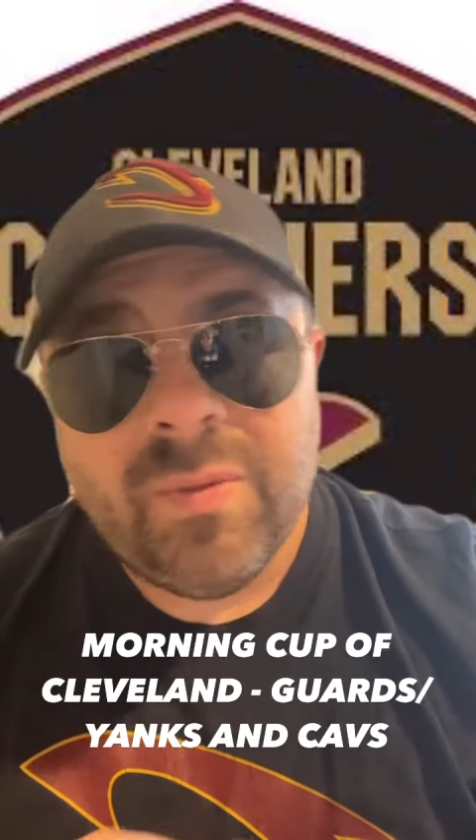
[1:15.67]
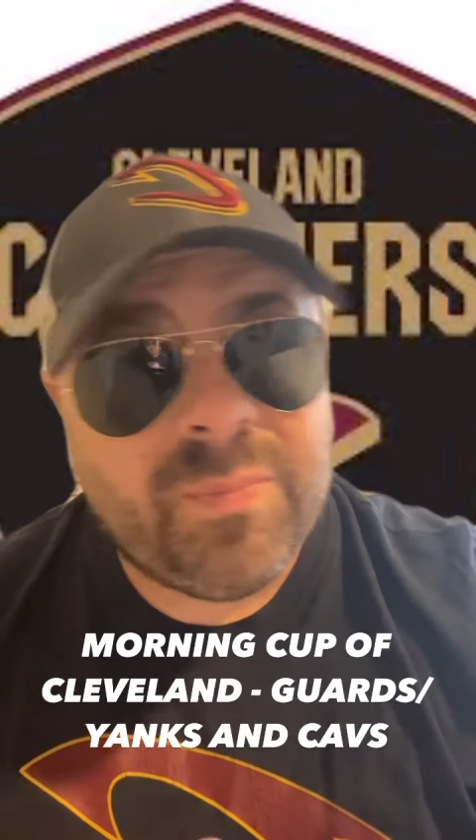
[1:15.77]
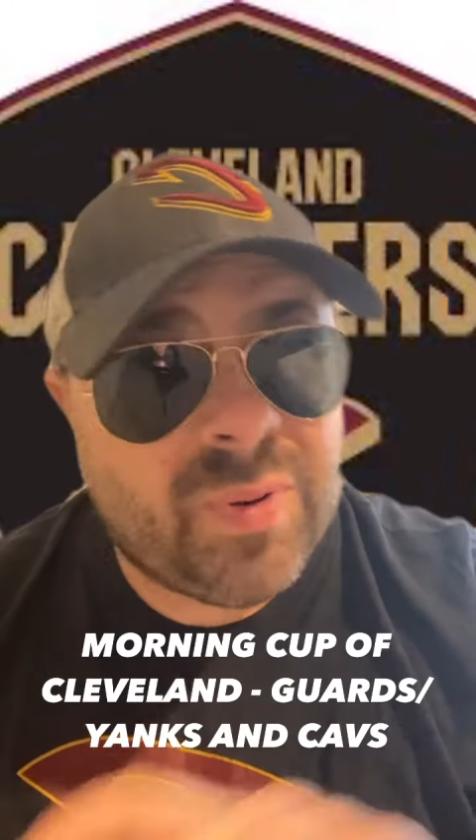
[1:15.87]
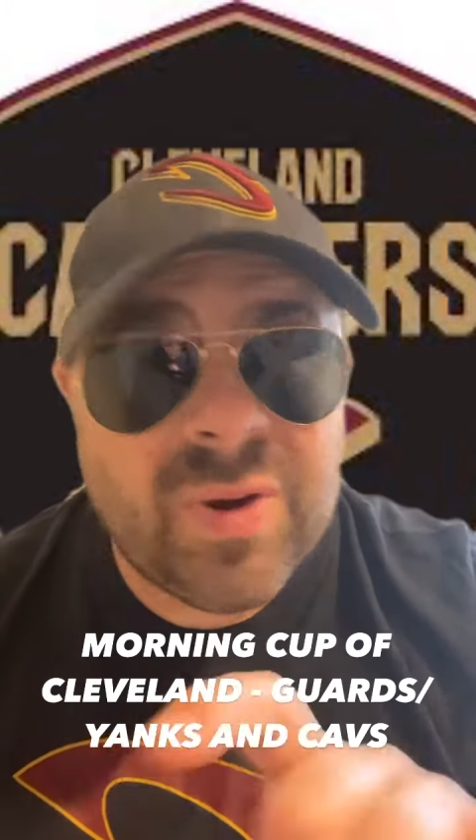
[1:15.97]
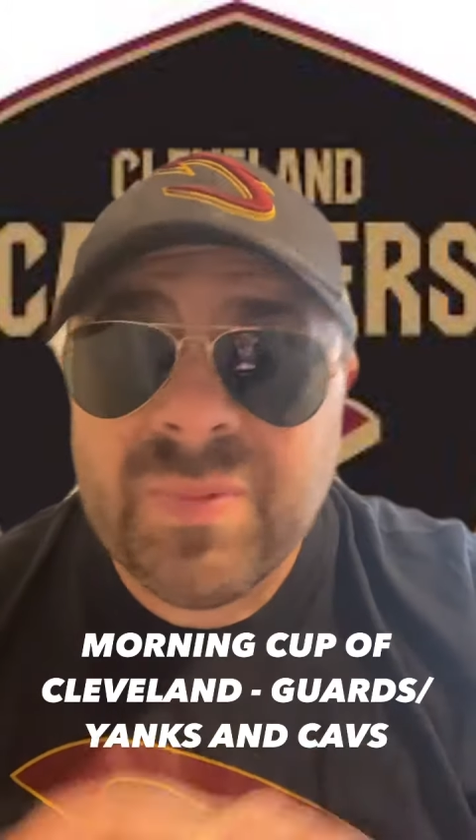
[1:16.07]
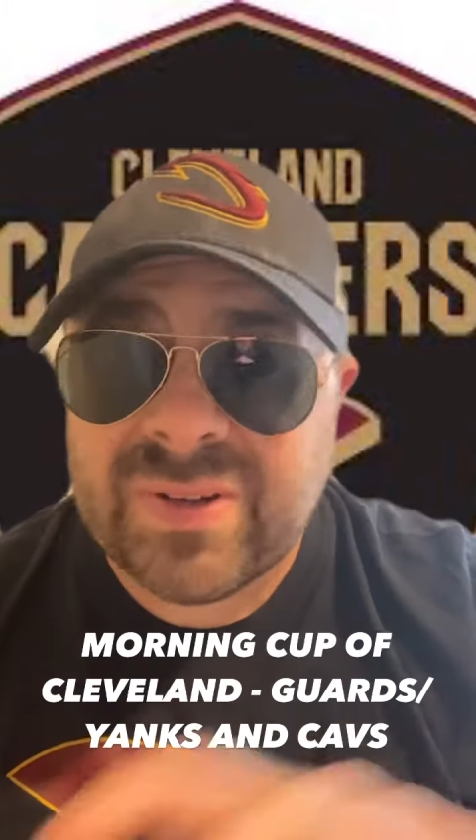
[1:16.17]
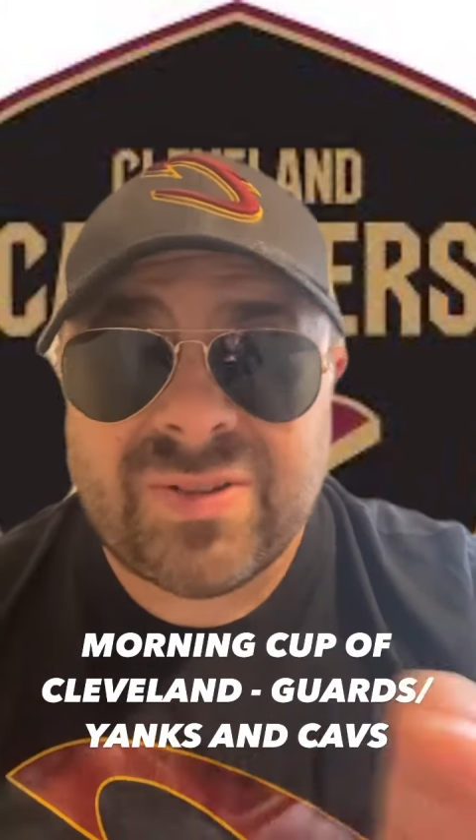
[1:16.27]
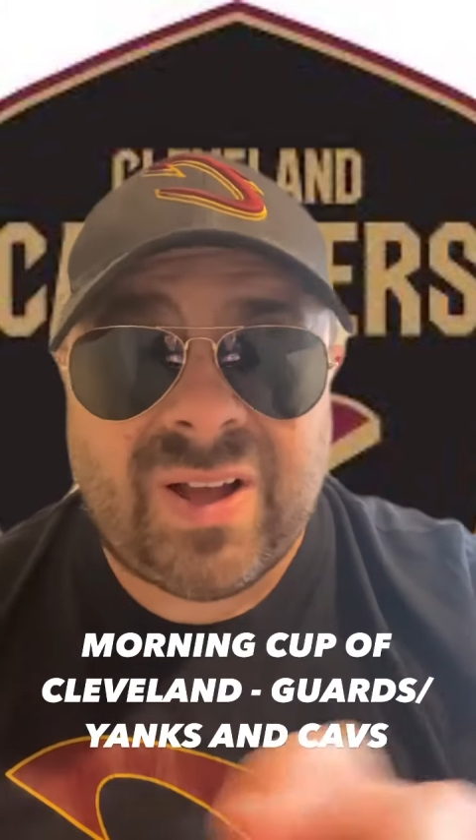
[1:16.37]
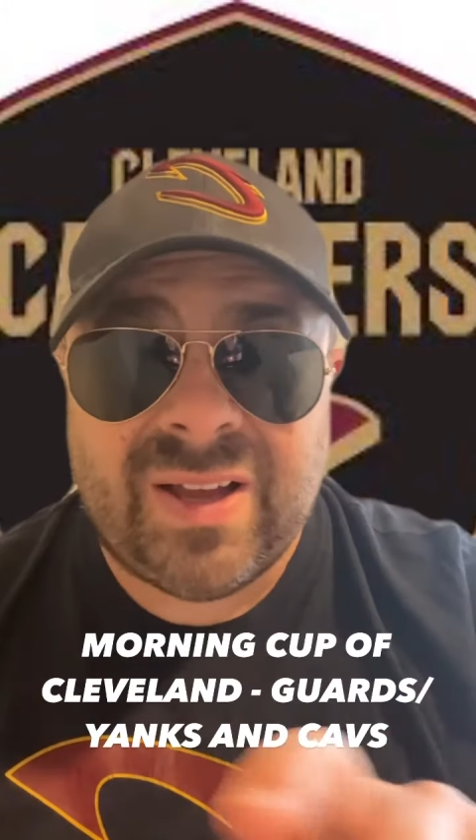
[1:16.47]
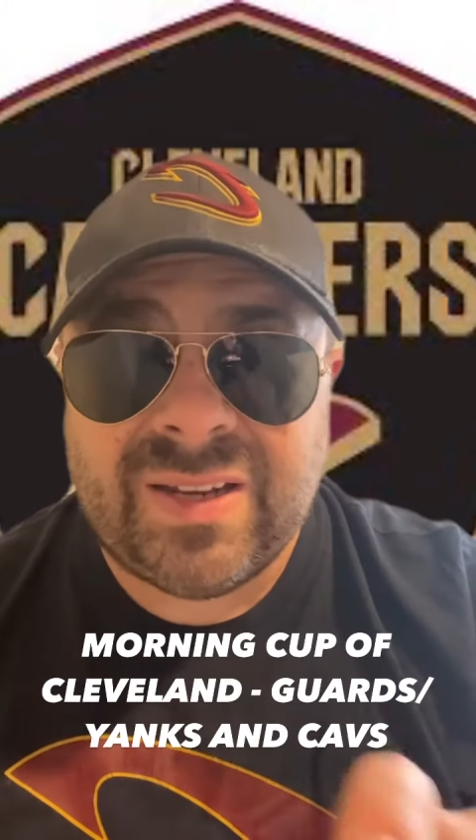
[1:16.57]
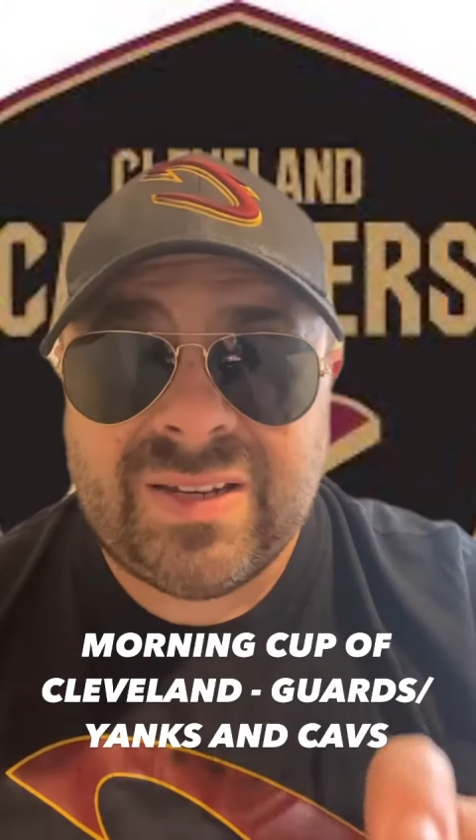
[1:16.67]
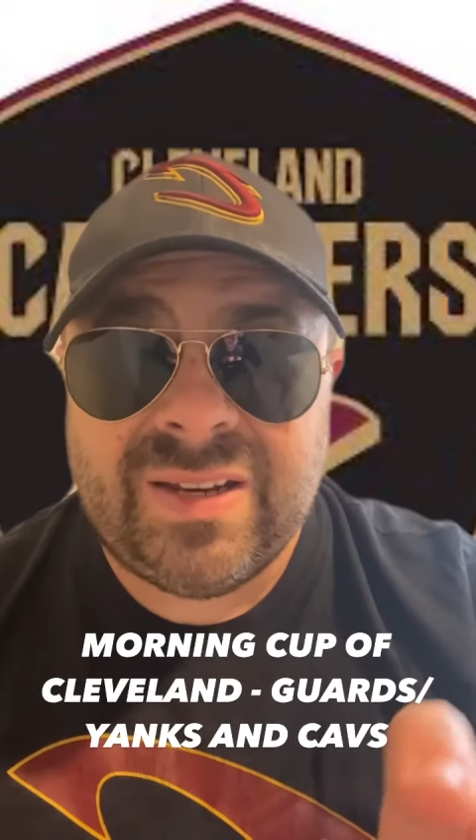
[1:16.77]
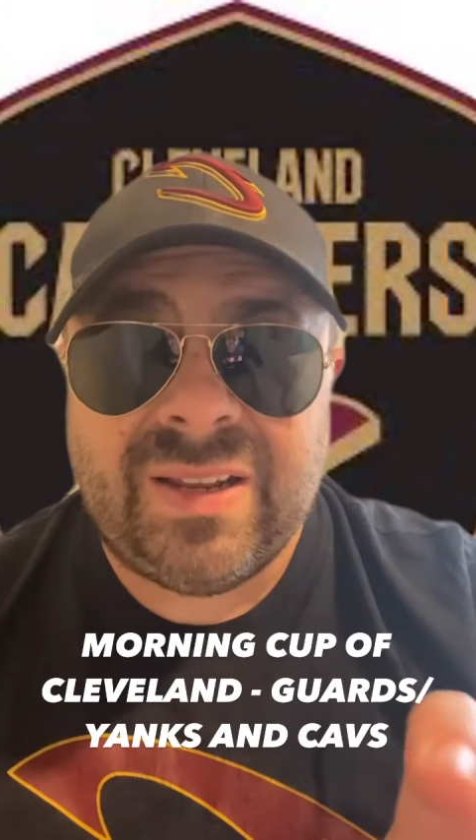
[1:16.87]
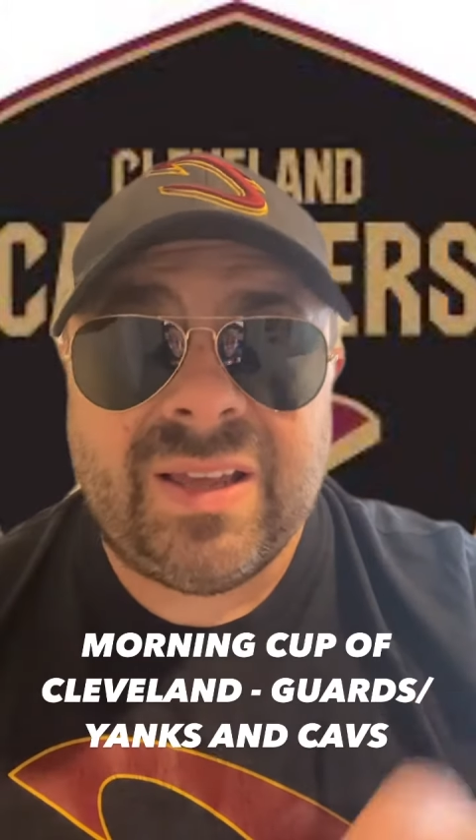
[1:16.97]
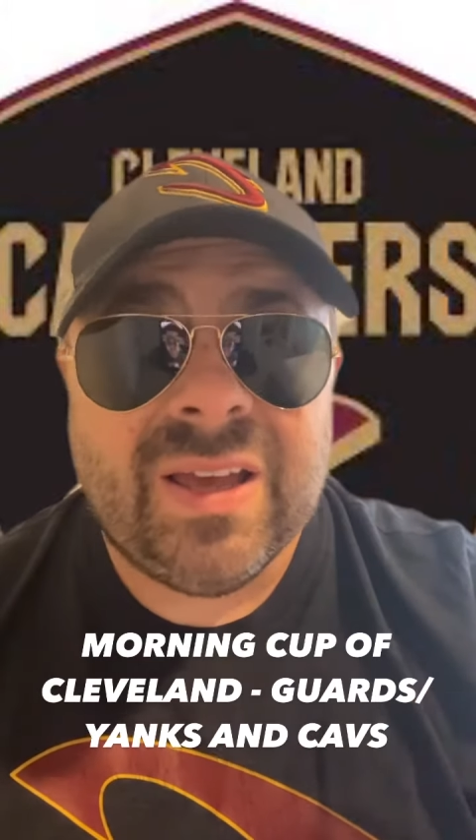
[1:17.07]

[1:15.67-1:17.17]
Pretty much Lockadini,